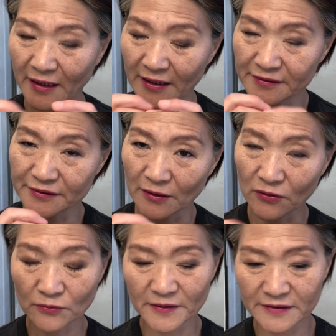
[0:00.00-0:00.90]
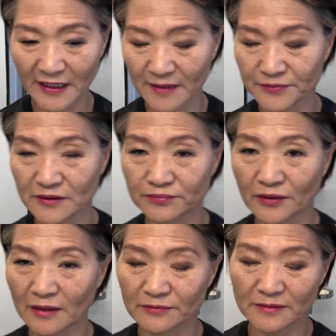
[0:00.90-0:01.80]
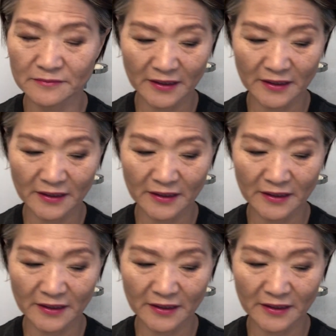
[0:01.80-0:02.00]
and open up the problem